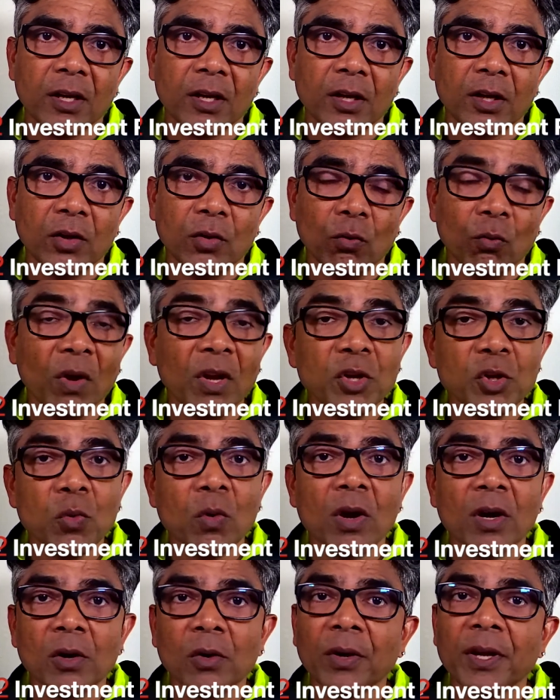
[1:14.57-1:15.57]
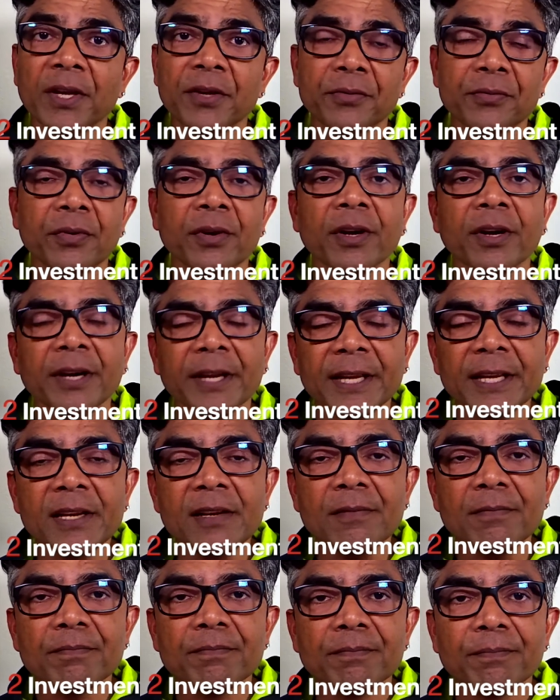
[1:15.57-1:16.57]
When you are looking for a deal,
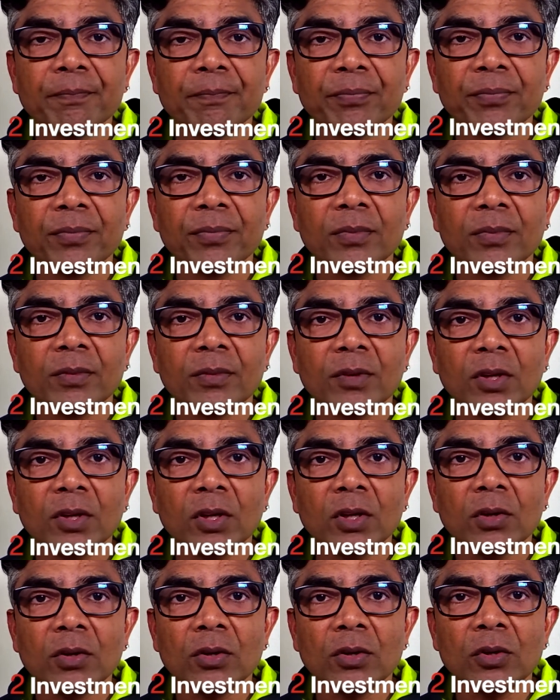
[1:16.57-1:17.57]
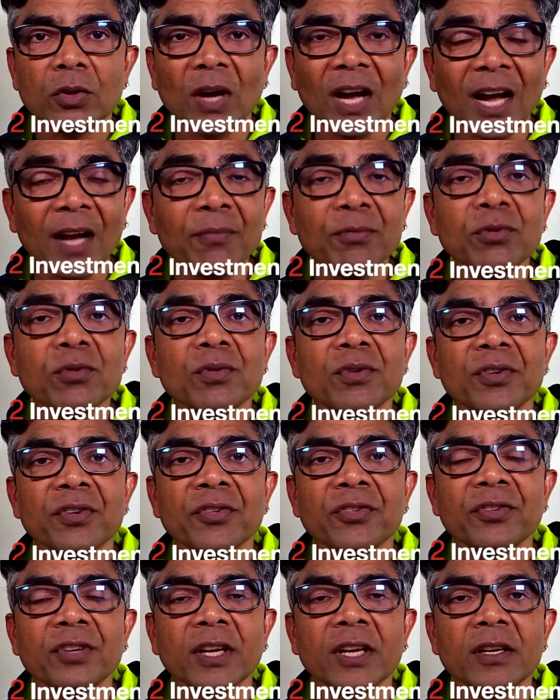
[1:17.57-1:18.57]
you have to
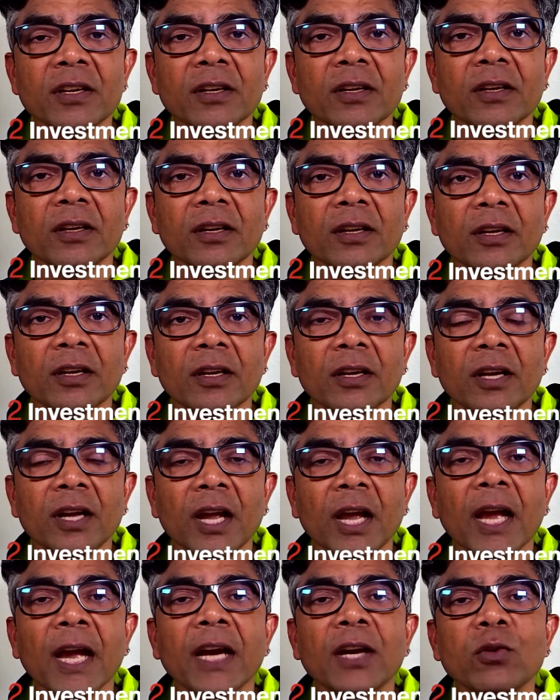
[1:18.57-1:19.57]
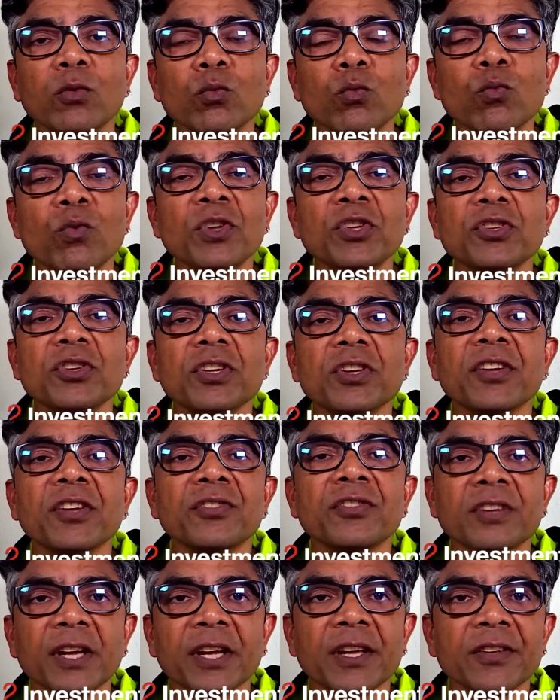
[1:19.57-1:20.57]
understand at which
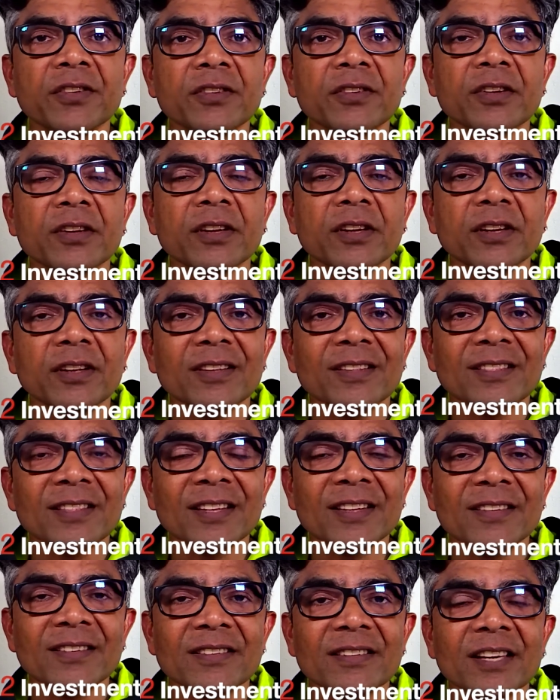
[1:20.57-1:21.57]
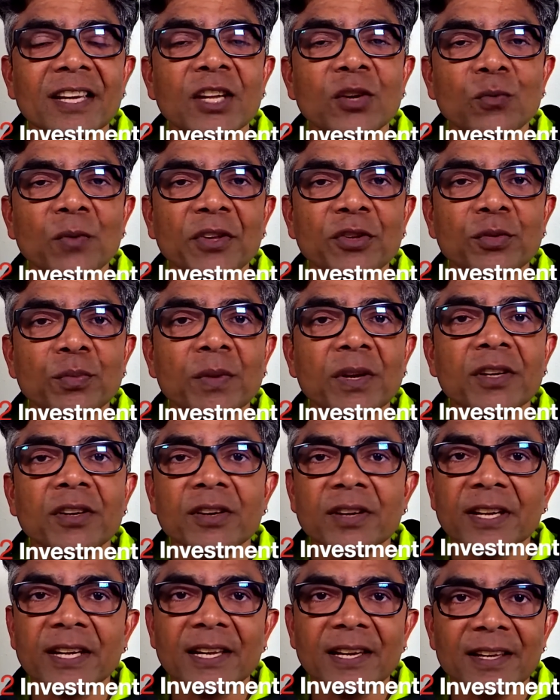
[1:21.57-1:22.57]
stage this investment
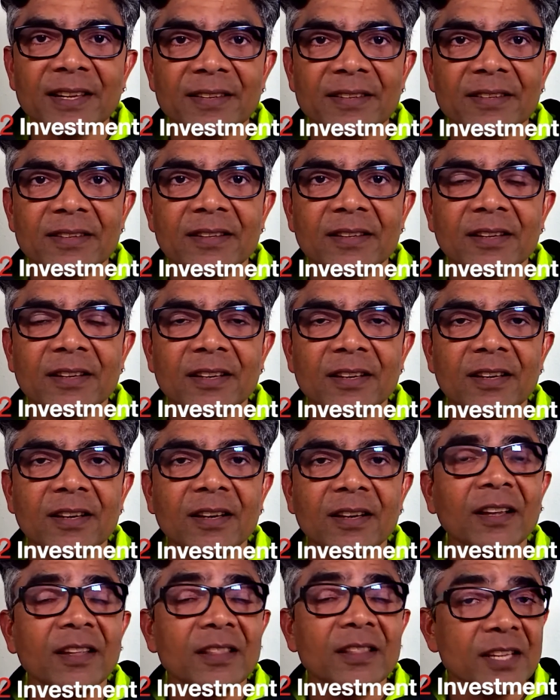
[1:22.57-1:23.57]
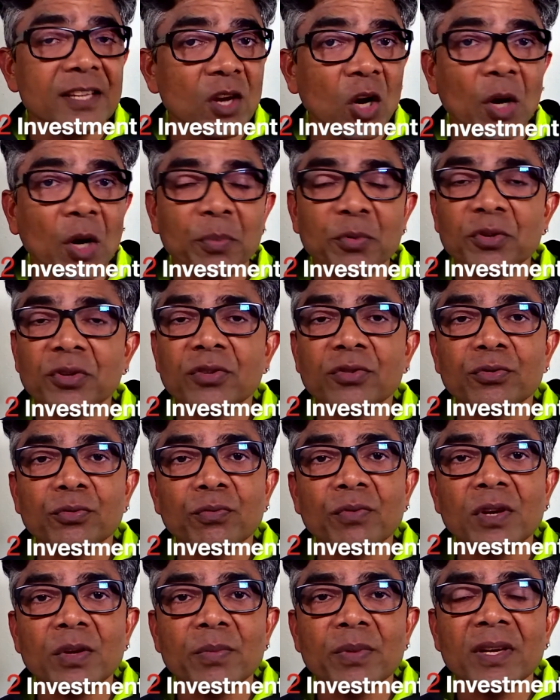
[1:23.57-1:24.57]
deal is. The options
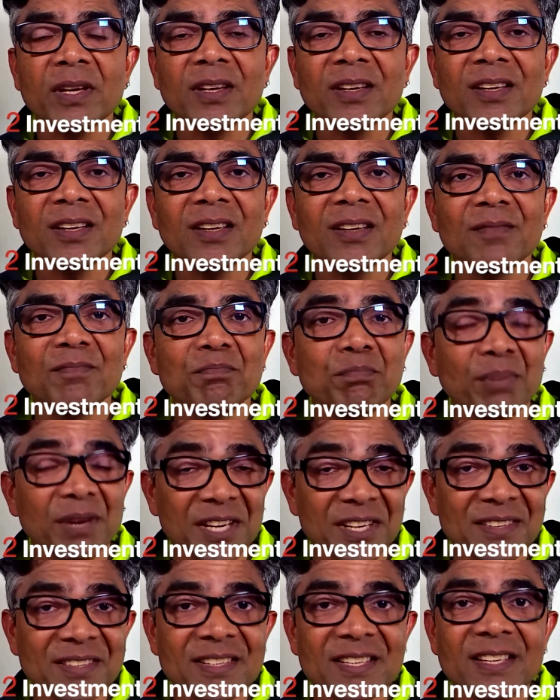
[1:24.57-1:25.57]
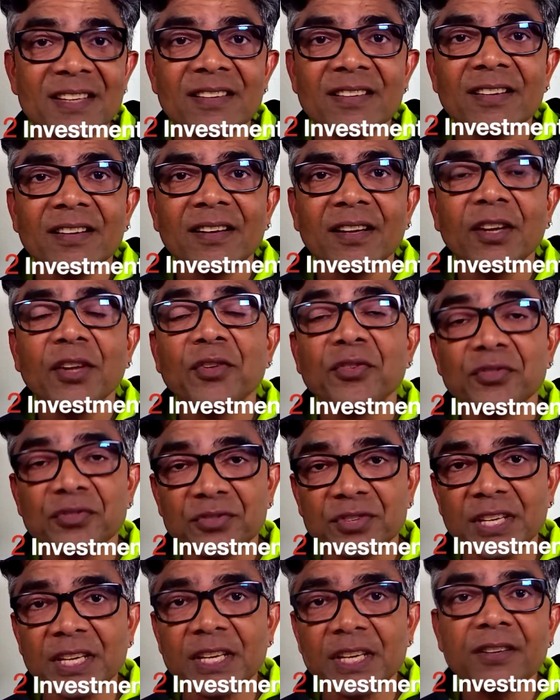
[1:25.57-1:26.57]
will be pre-seed,
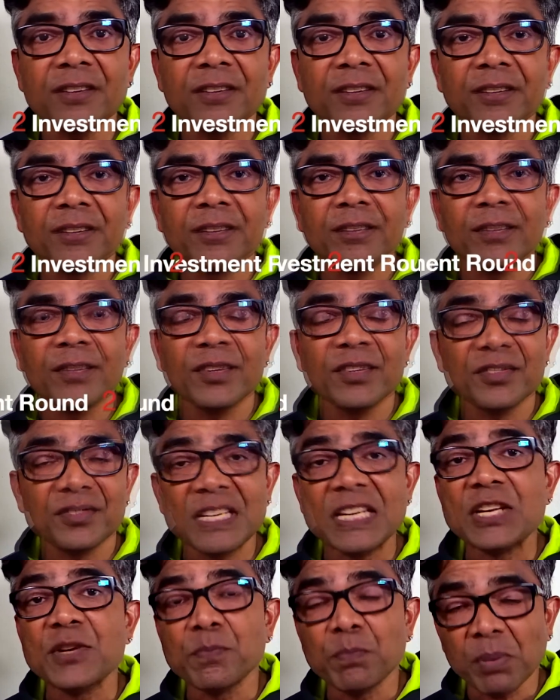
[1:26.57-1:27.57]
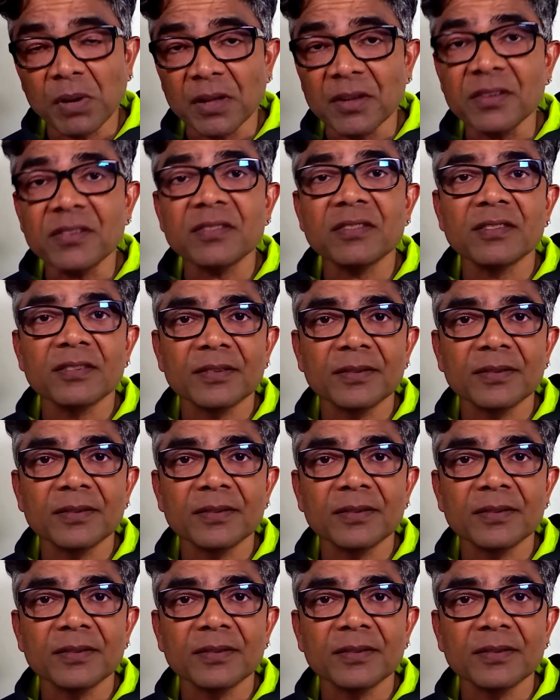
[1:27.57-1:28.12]
seed, seed plus,